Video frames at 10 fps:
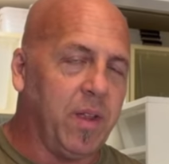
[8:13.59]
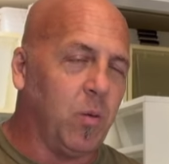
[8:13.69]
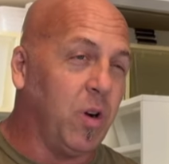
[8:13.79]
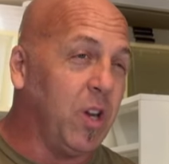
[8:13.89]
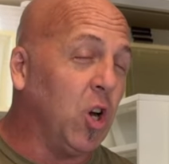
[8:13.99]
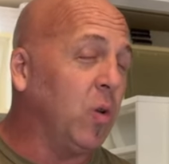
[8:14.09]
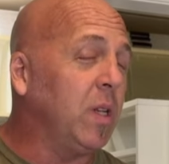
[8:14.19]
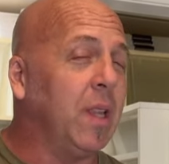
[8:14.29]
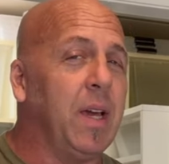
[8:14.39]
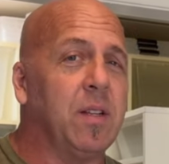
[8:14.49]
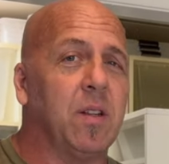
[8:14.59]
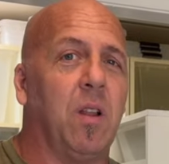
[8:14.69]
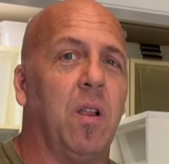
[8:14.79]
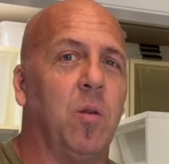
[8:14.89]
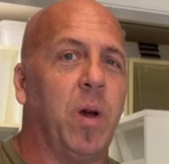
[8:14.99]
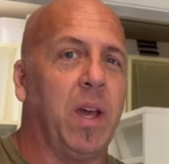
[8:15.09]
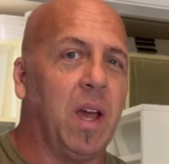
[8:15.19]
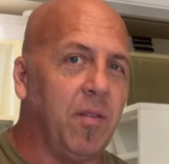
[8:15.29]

There were no delays along the way.